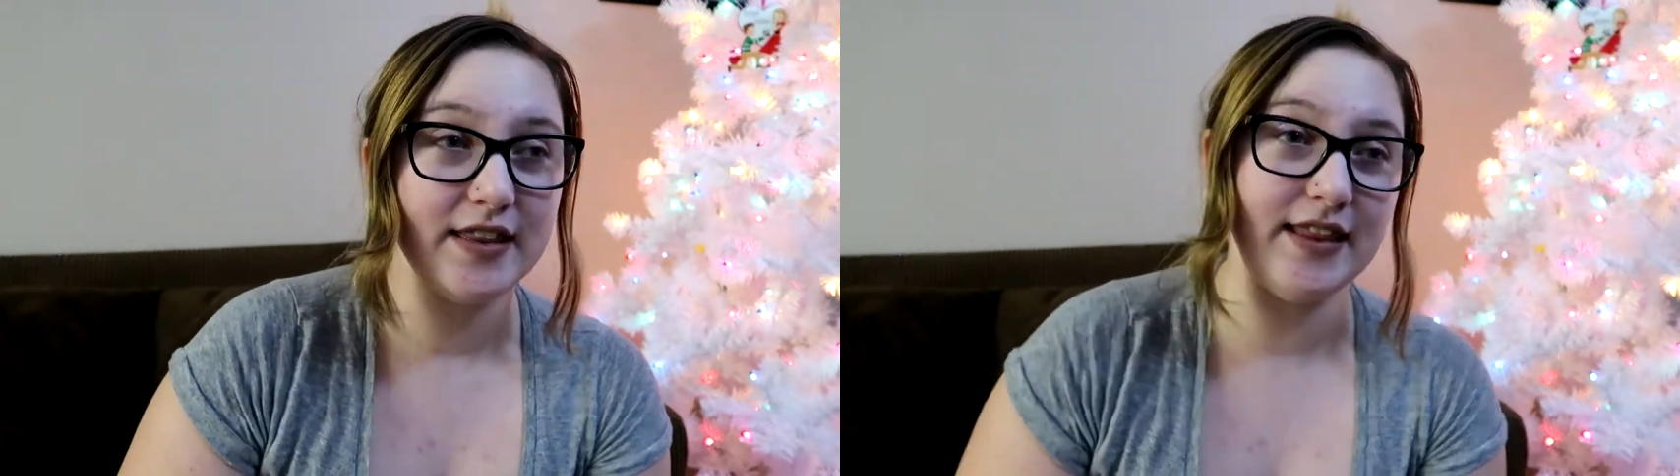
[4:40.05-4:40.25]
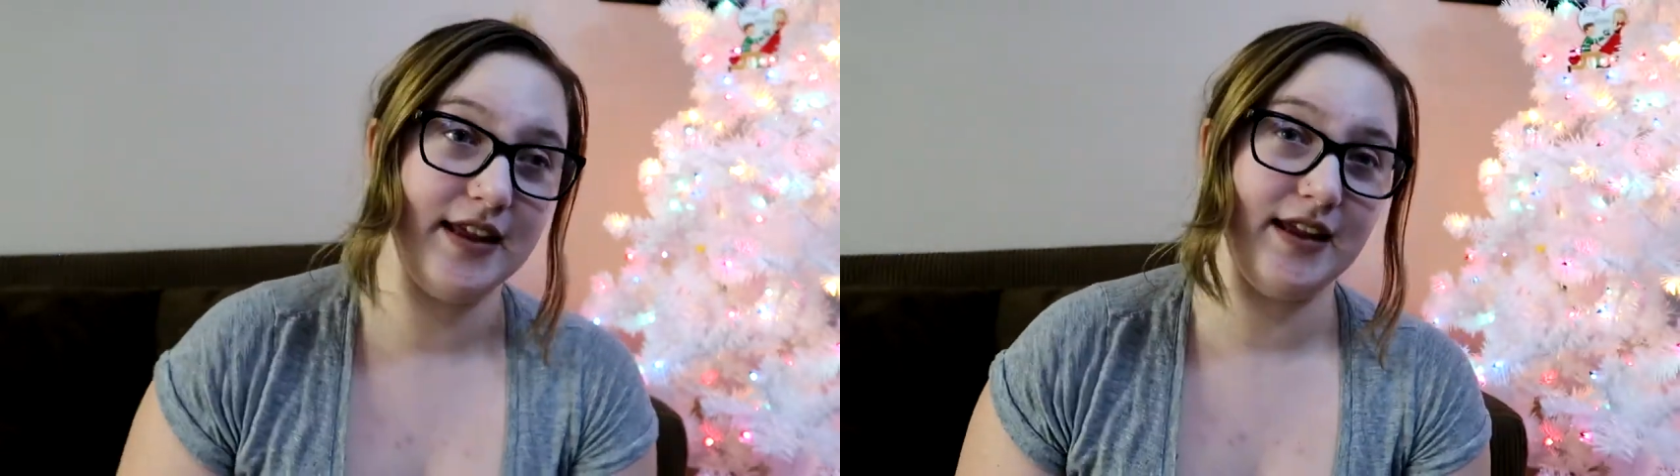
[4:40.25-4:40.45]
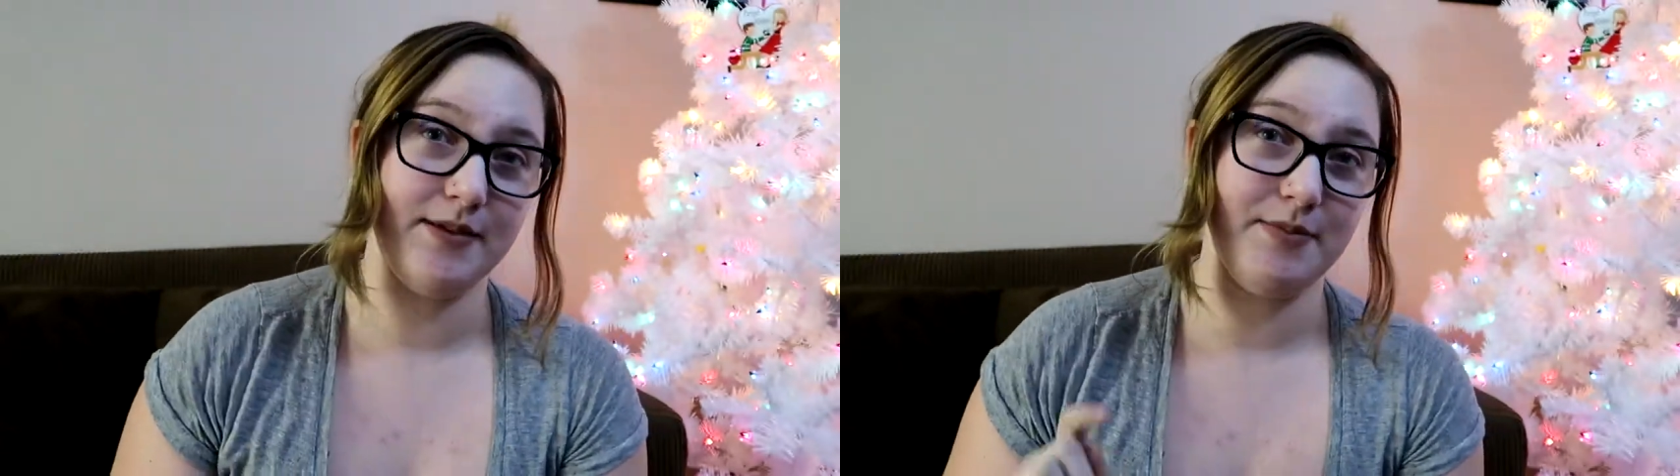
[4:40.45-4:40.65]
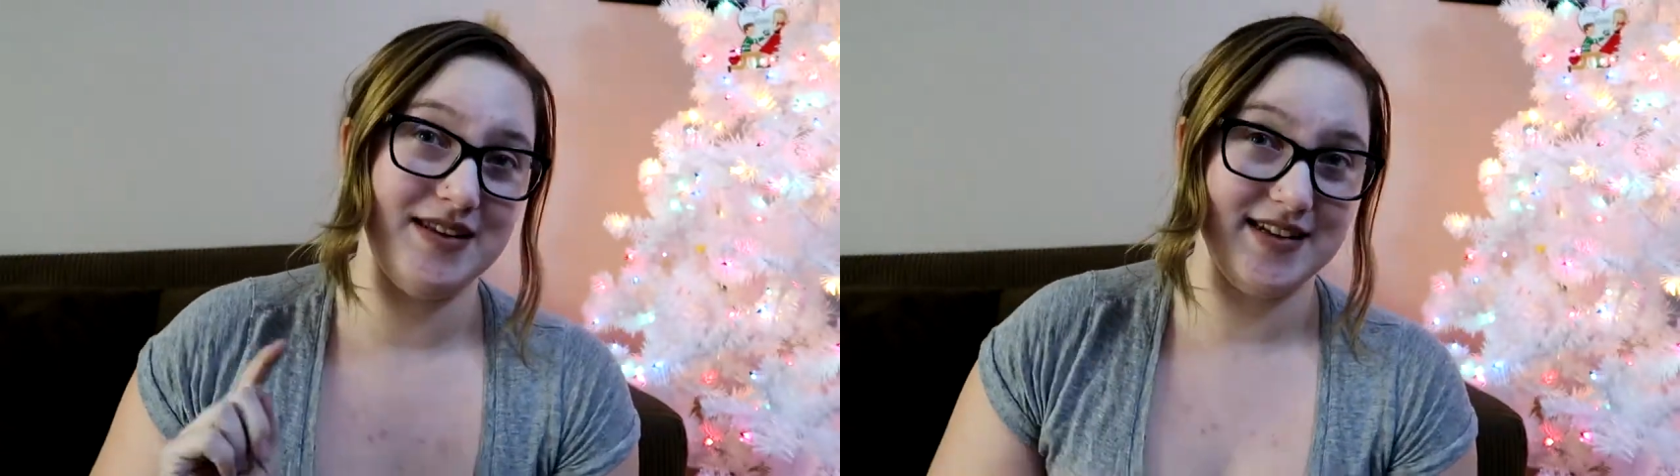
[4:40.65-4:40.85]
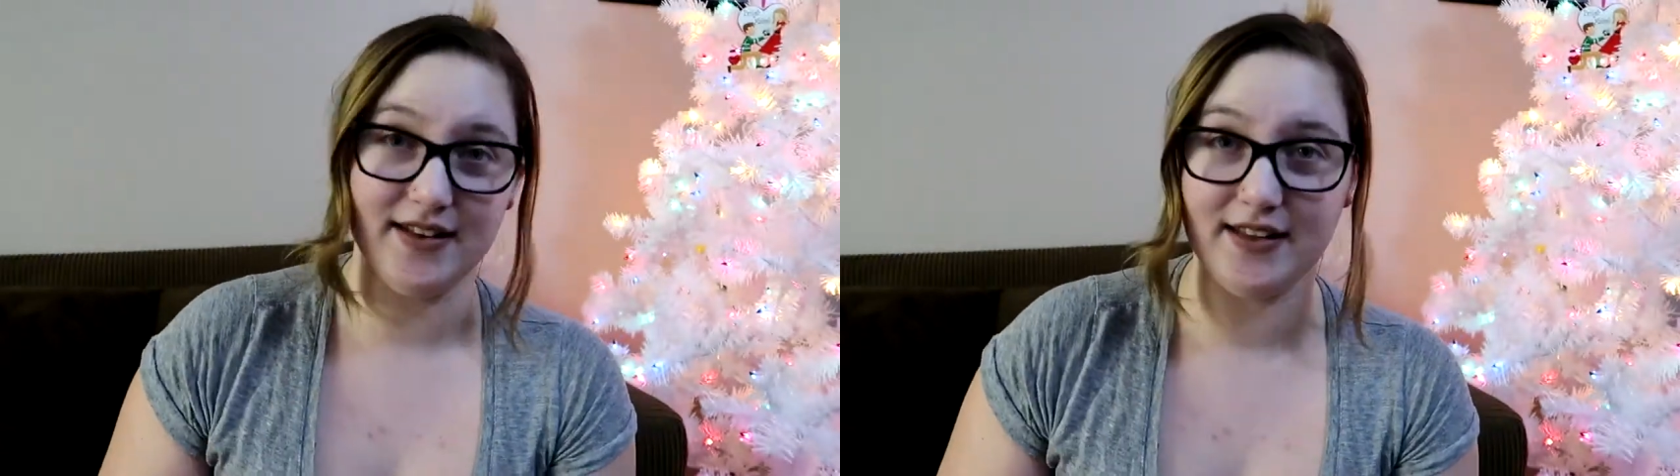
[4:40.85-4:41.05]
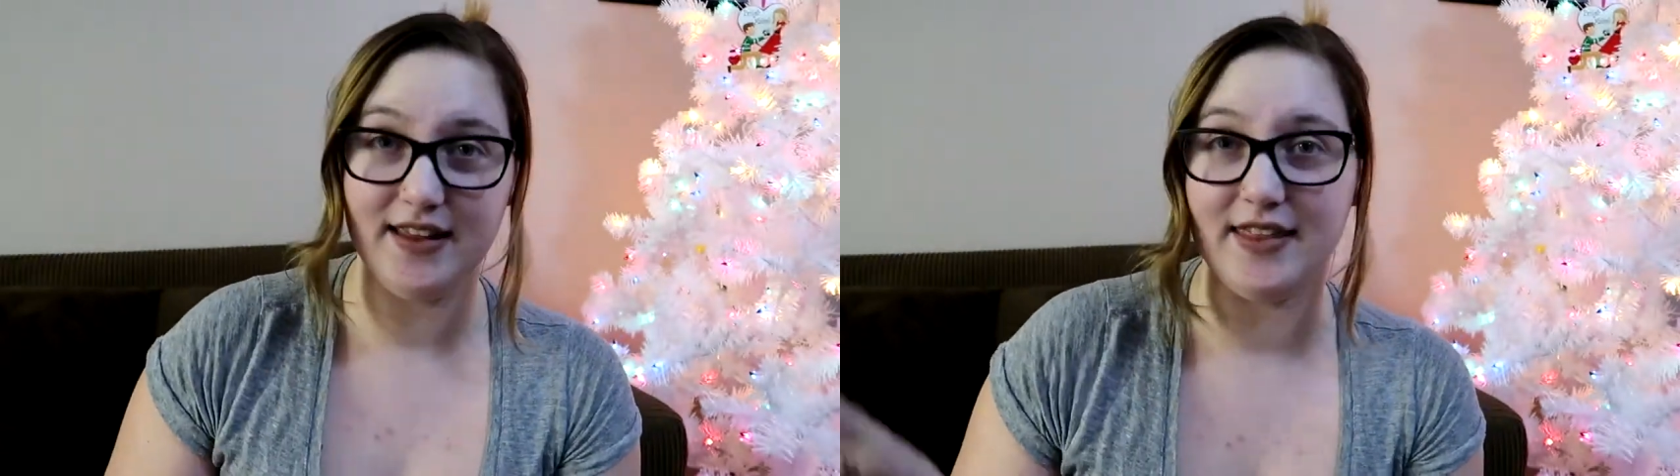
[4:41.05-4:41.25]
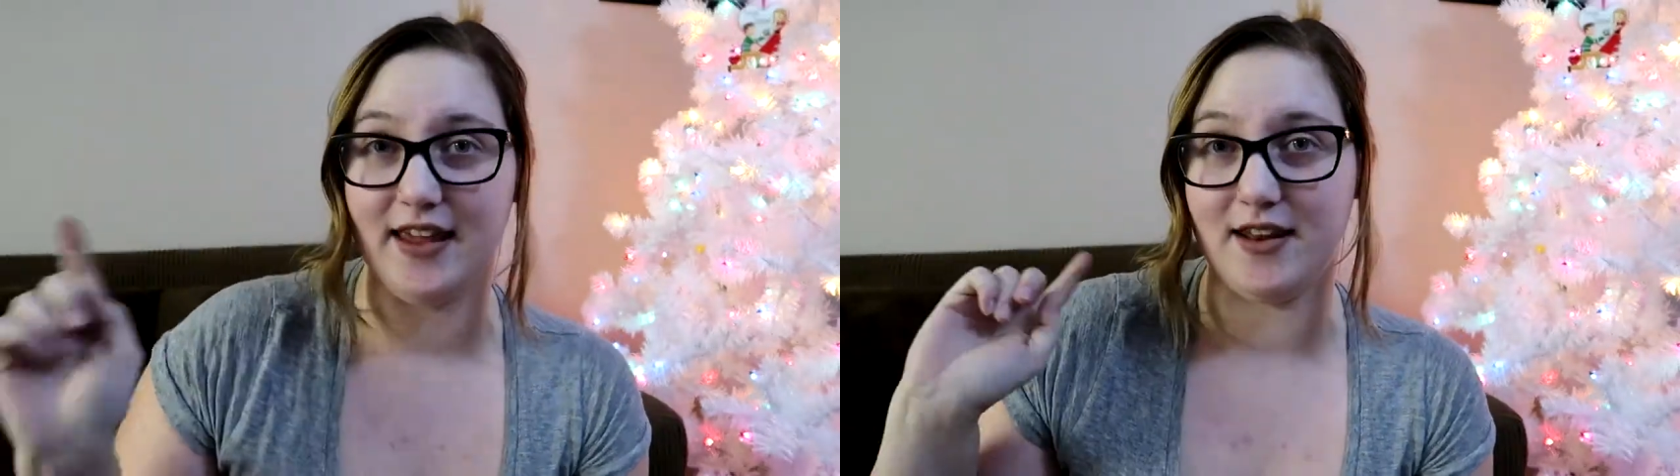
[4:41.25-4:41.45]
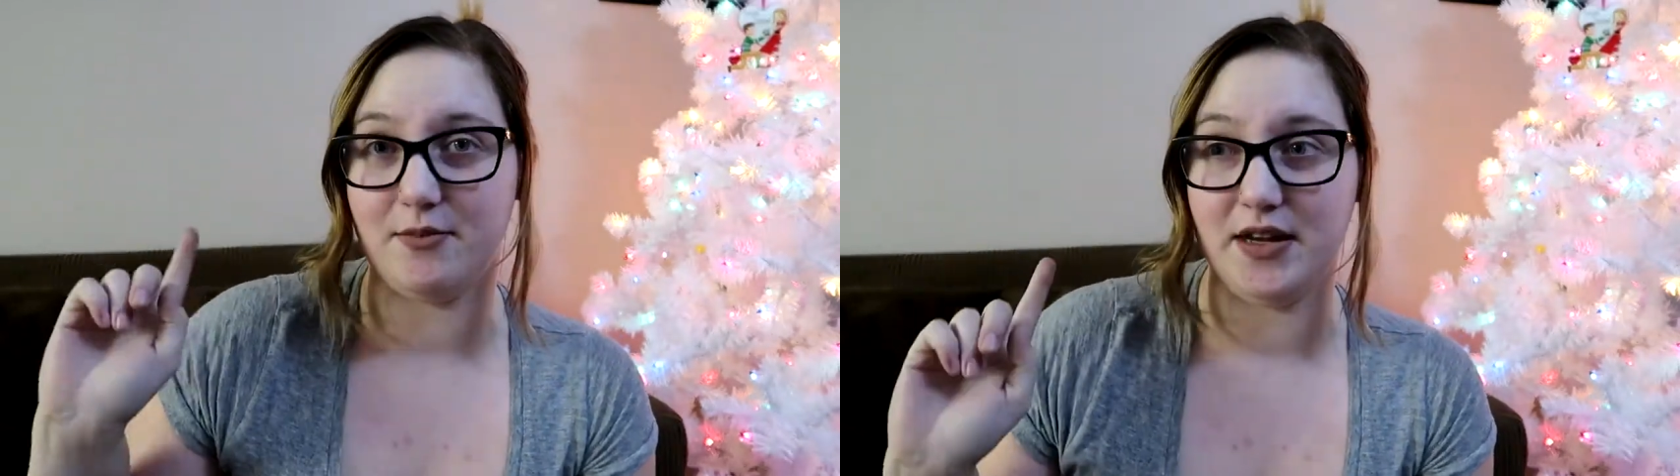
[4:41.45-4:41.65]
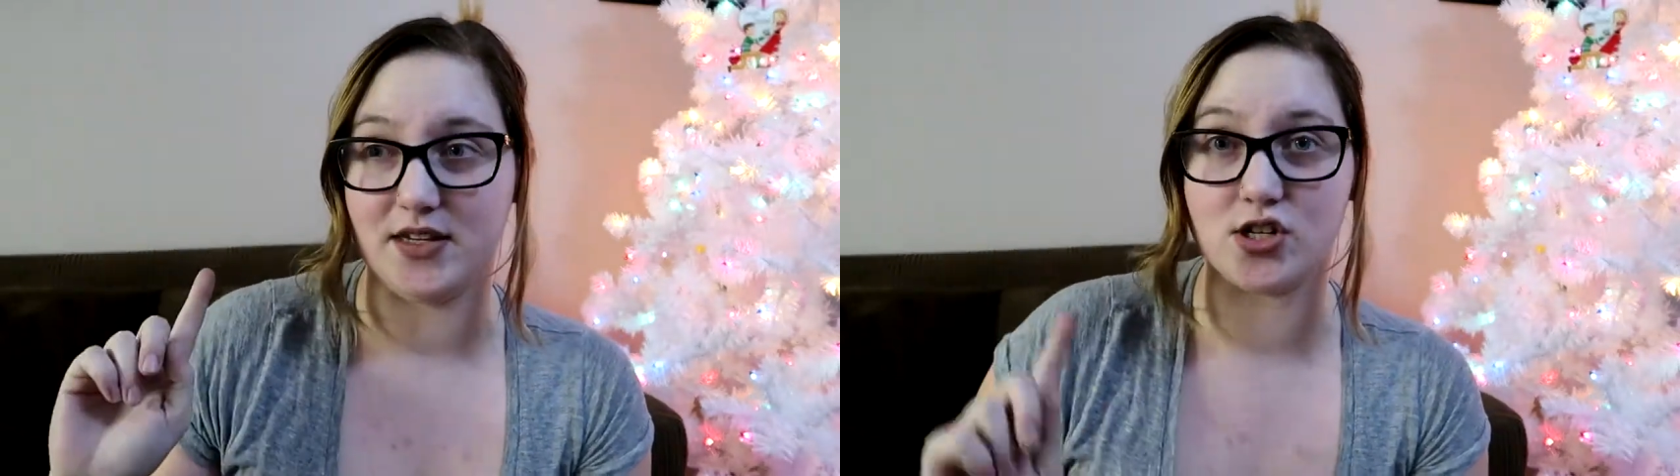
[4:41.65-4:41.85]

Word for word: They can be deadly, they can be